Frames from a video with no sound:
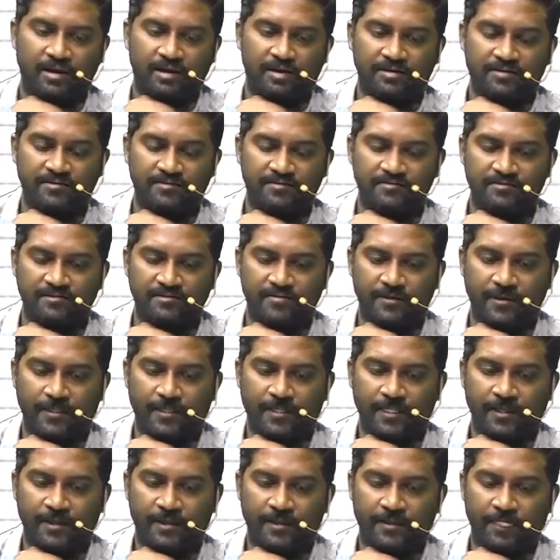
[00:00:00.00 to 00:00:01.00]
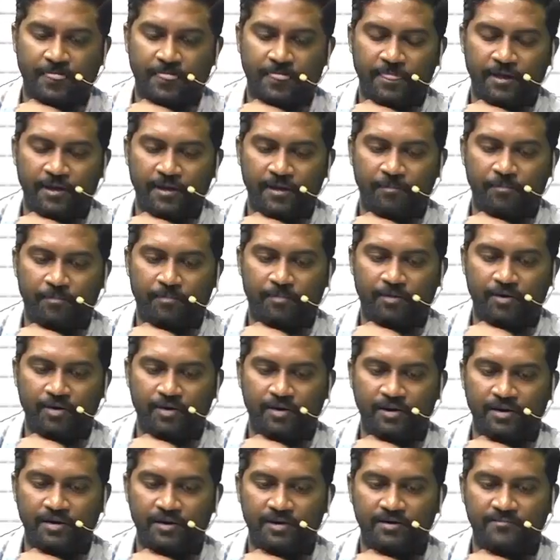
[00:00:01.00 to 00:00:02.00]
Let us see the
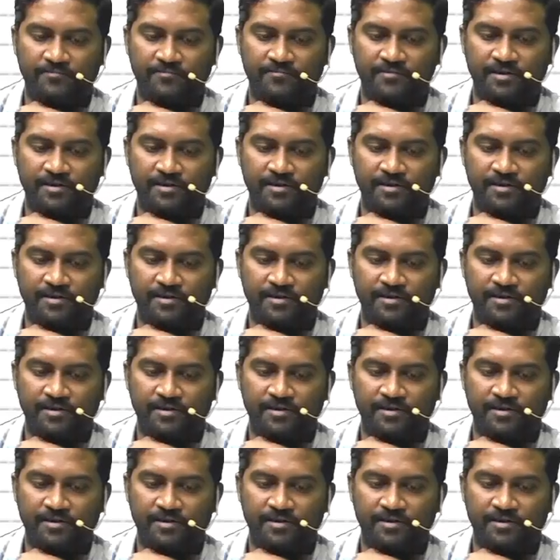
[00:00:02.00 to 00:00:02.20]
important